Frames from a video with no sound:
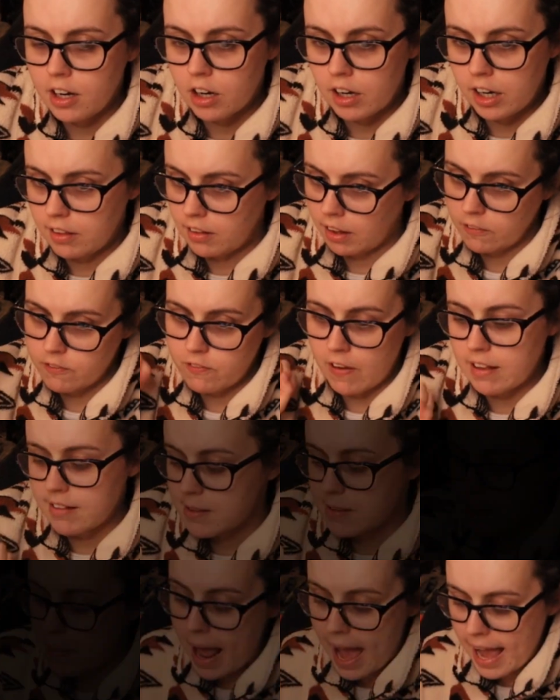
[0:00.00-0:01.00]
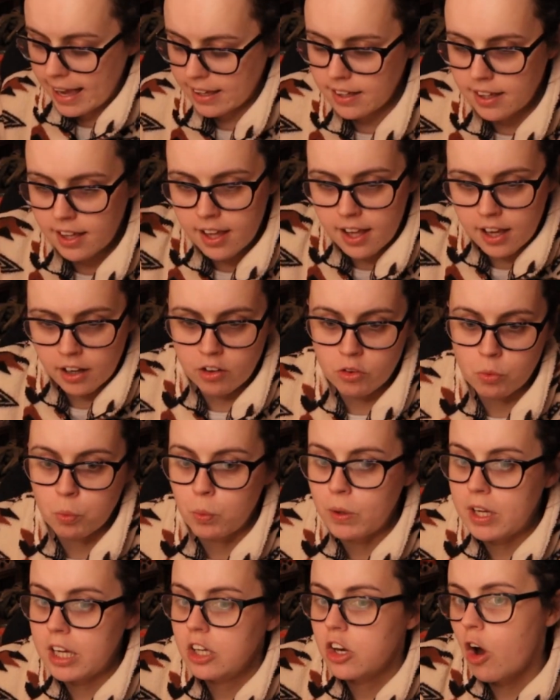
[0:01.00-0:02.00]
like fades to black, because
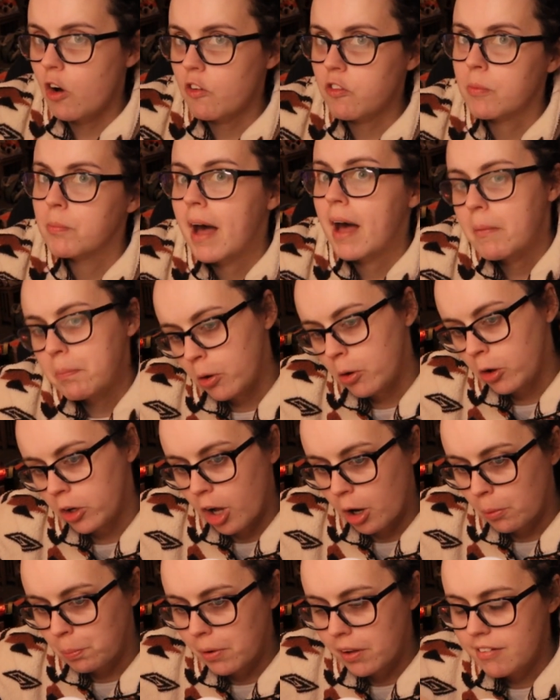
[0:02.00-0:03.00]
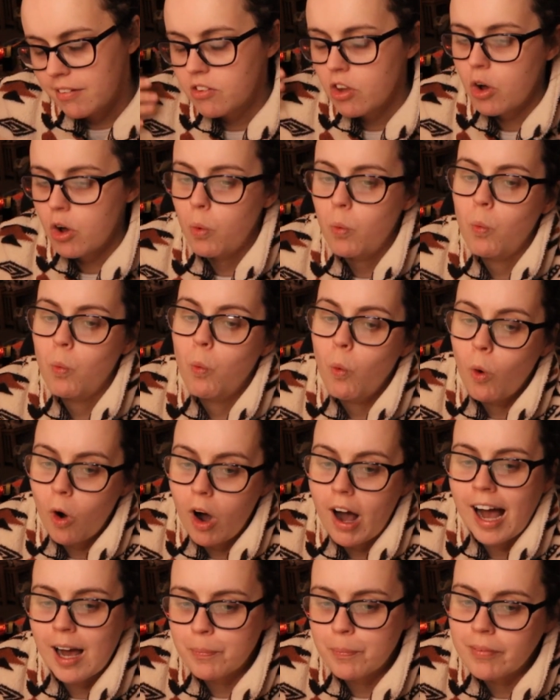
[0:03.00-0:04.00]
we know from that point onwards what
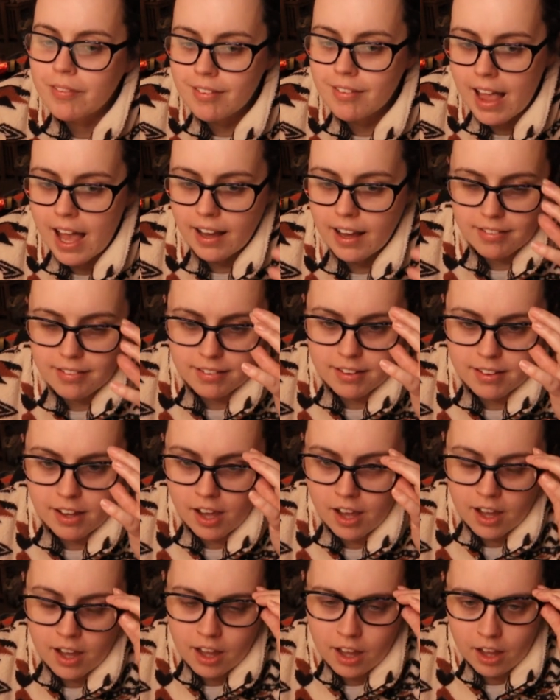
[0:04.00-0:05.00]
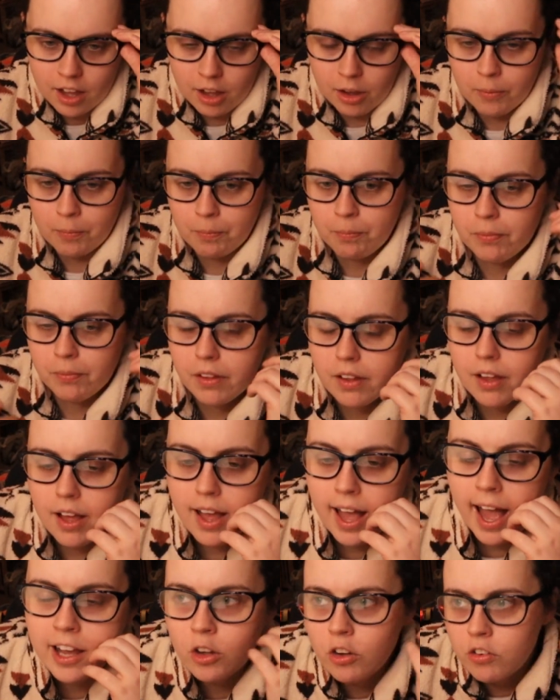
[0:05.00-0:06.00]
happens next.
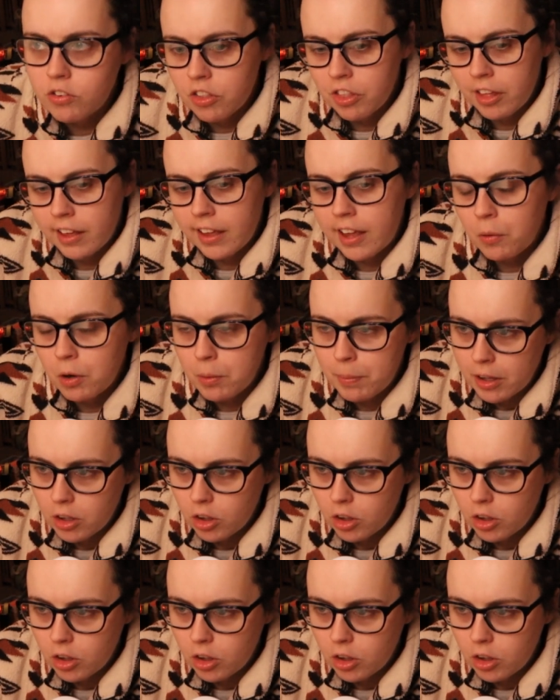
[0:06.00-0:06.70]
I also think it would have been good